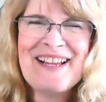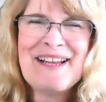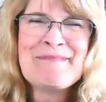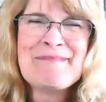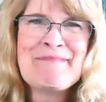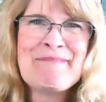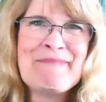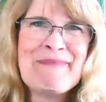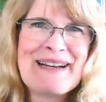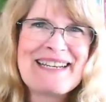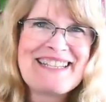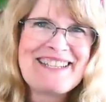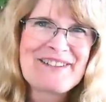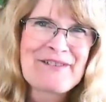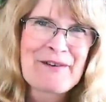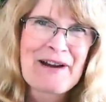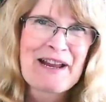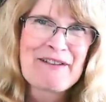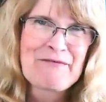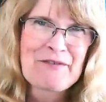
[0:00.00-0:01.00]
money
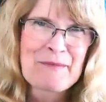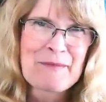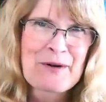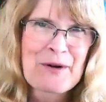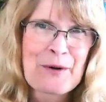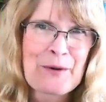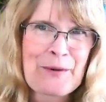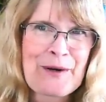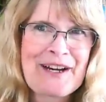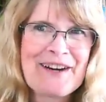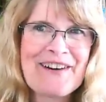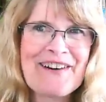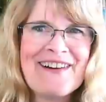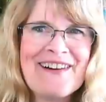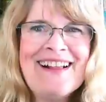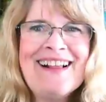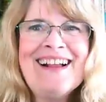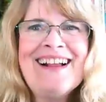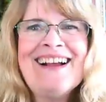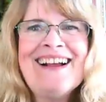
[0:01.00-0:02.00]
derived from career.
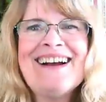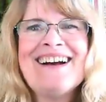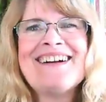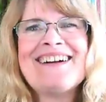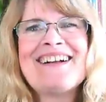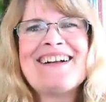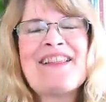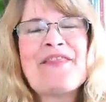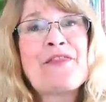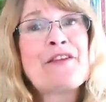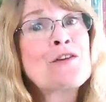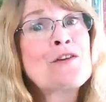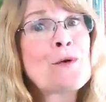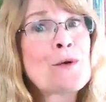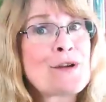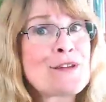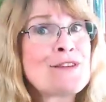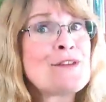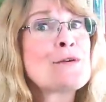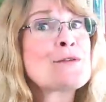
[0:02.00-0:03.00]
Uh, the
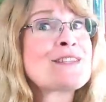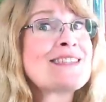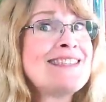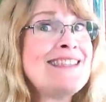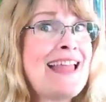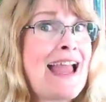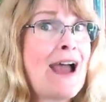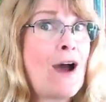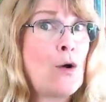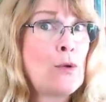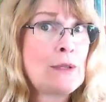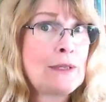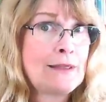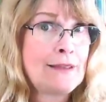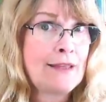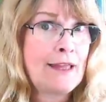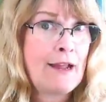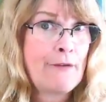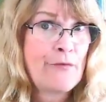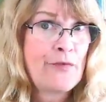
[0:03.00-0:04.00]
North Node's now
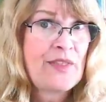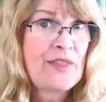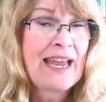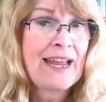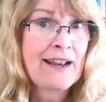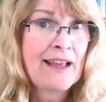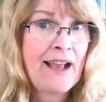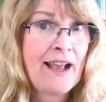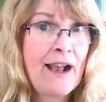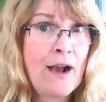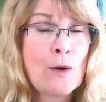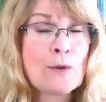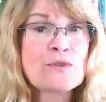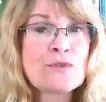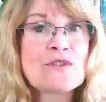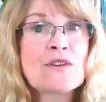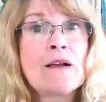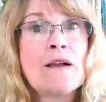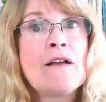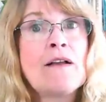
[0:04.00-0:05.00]
left that
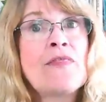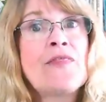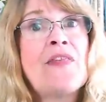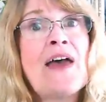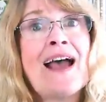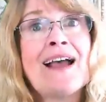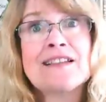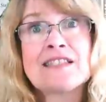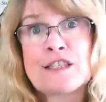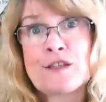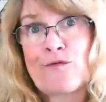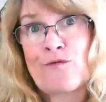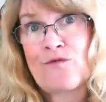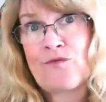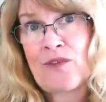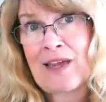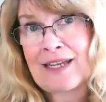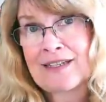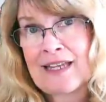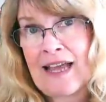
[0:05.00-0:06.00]
house. That's
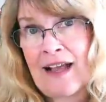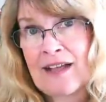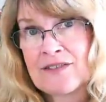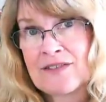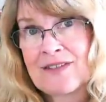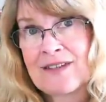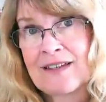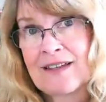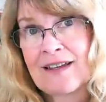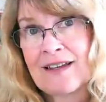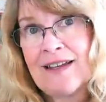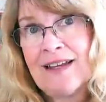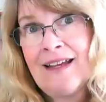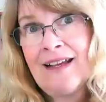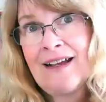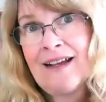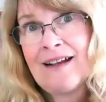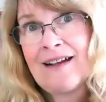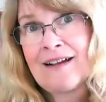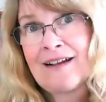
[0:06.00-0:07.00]
fantastic
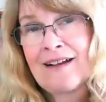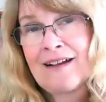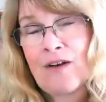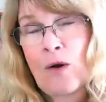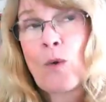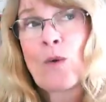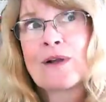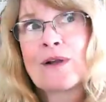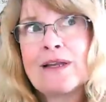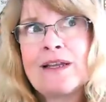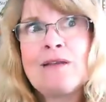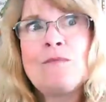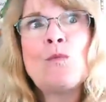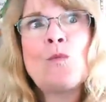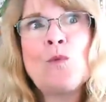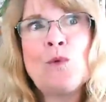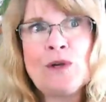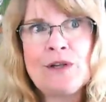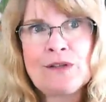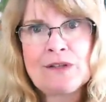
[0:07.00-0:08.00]
uh, or it
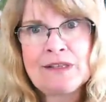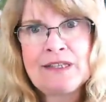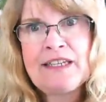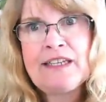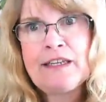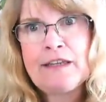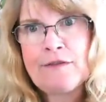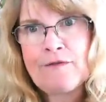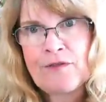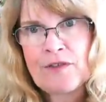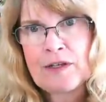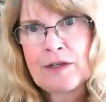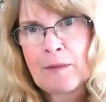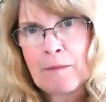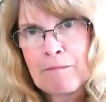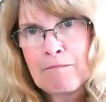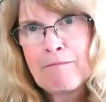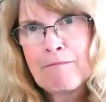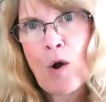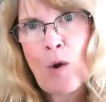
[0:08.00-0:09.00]
will leave in a
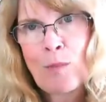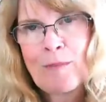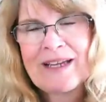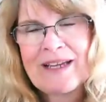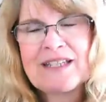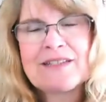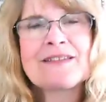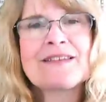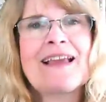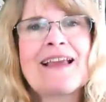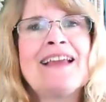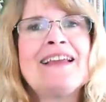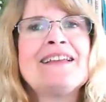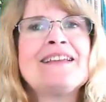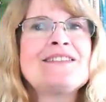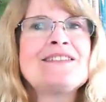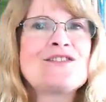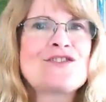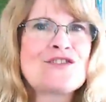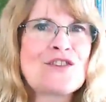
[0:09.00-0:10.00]
moment.
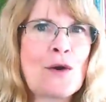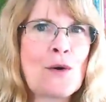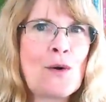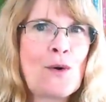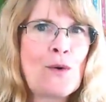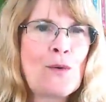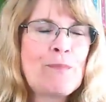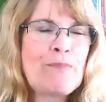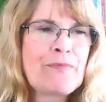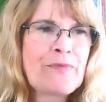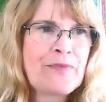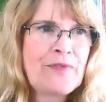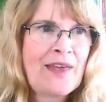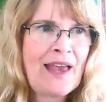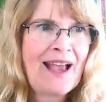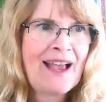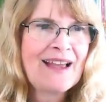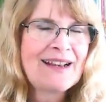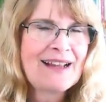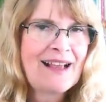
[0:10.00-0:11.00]
And so
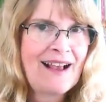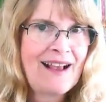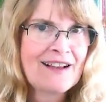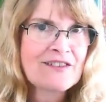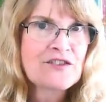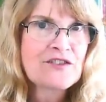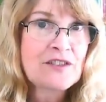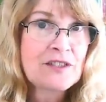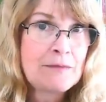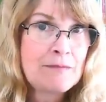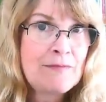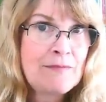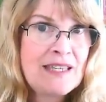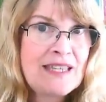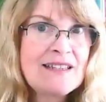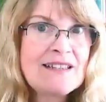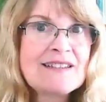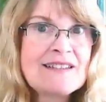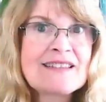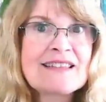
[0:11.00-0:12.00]
that actually
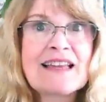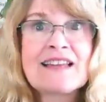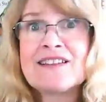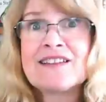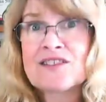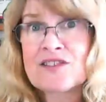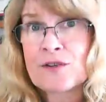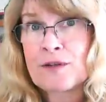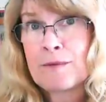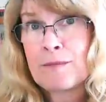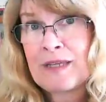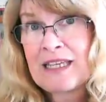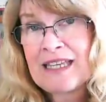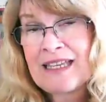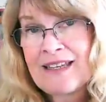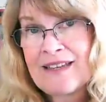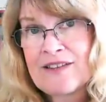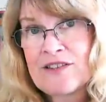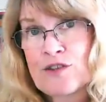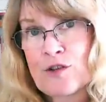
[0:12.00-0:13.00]
means that it's going to be
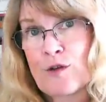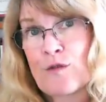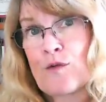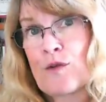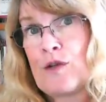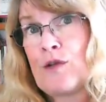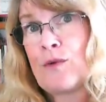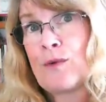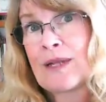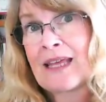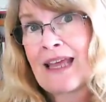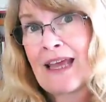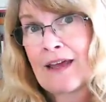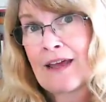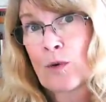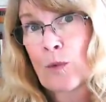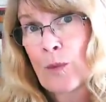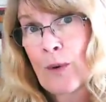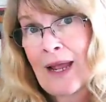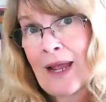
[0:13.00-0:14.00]
easier for you to get
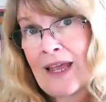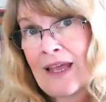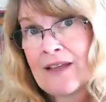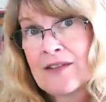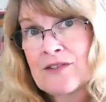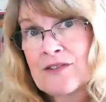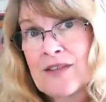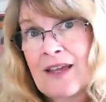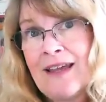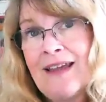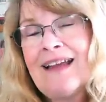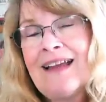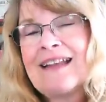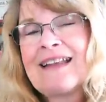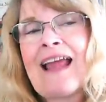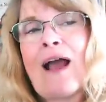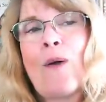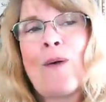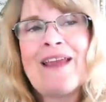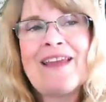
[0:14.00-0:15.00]
a raise.
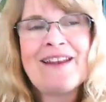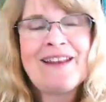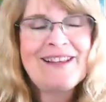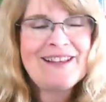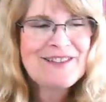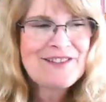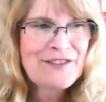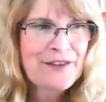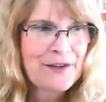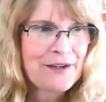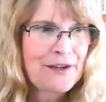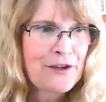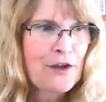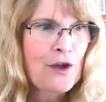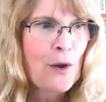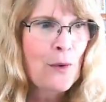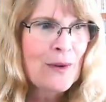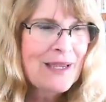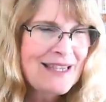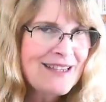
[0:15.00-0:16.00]
Now, it is going to
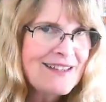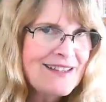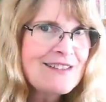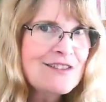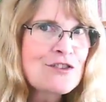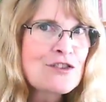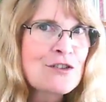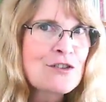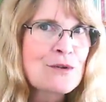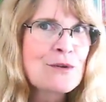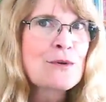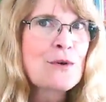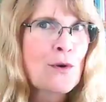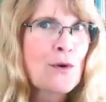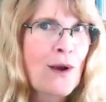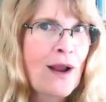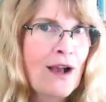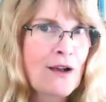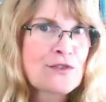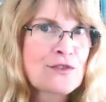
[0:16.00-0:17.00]
go into your
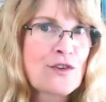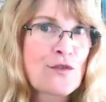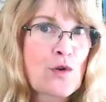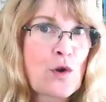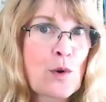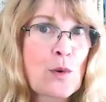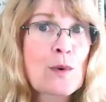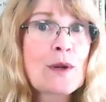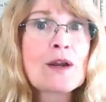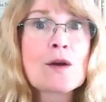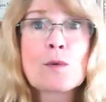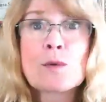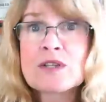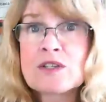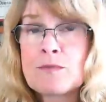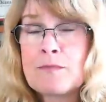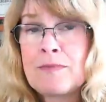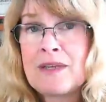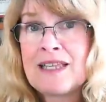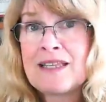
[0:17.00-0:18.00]
house of career,
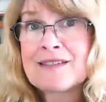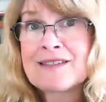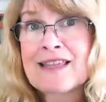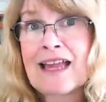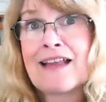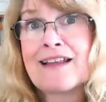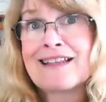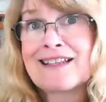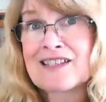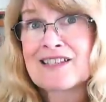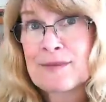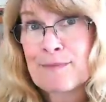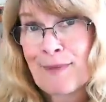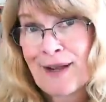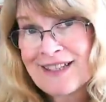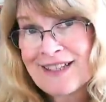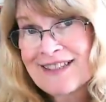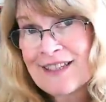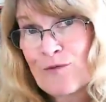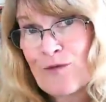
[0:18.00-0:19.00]
which means that
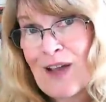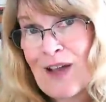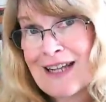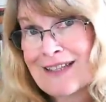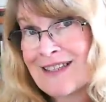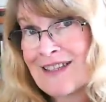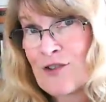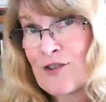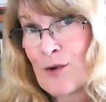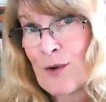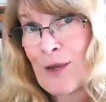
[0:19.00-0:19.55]
despite the fact that you're